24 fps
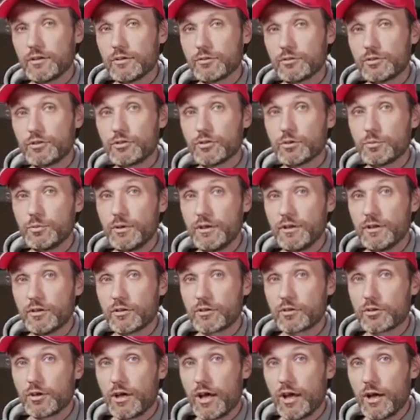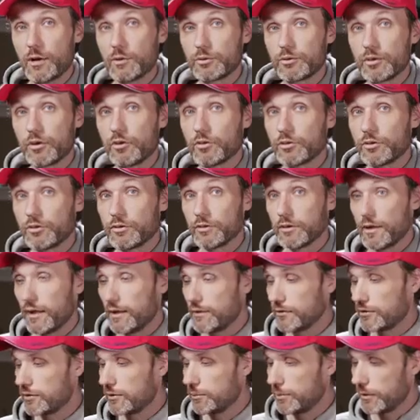zoom in or out on your
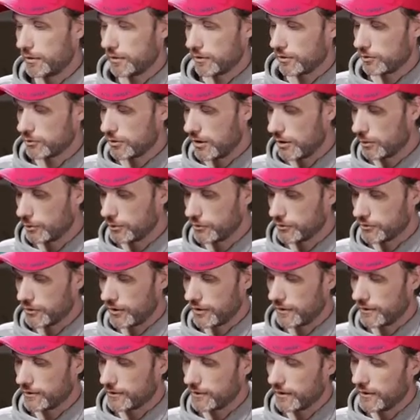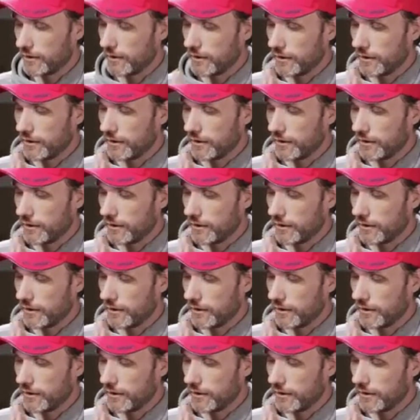lens, depending on how you set it.